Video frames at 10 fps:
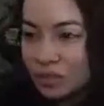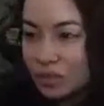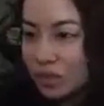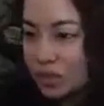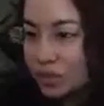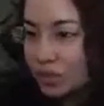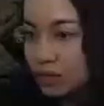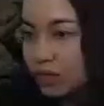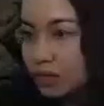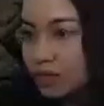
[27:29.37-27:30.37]
Okay,
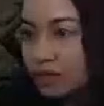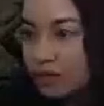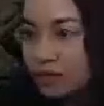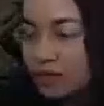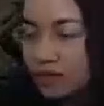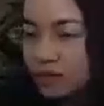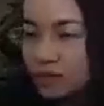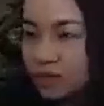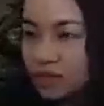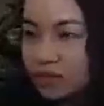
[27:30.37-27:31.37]
you. There
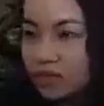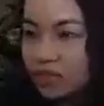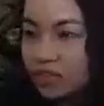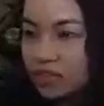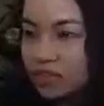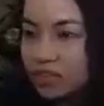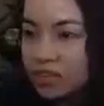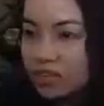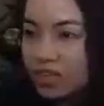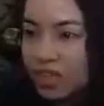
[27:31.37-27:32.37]
and there.
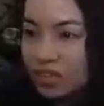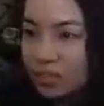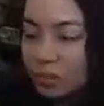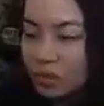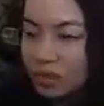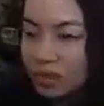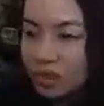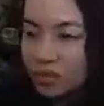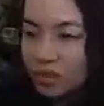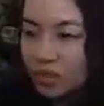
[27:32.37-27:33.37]
Lightning Mortar,
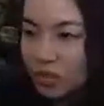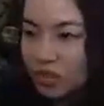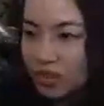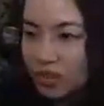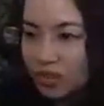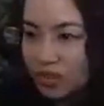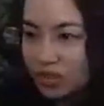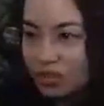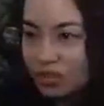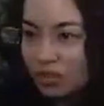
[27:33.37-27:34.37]
Chilling Wind.
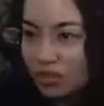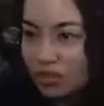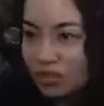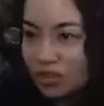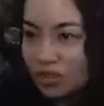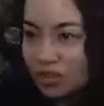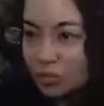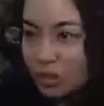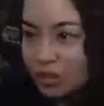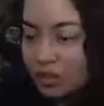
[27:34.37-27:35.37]

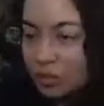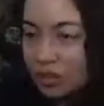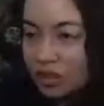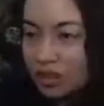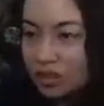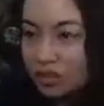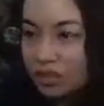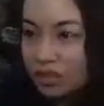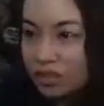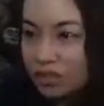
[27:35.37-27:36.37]
Arc Spawn.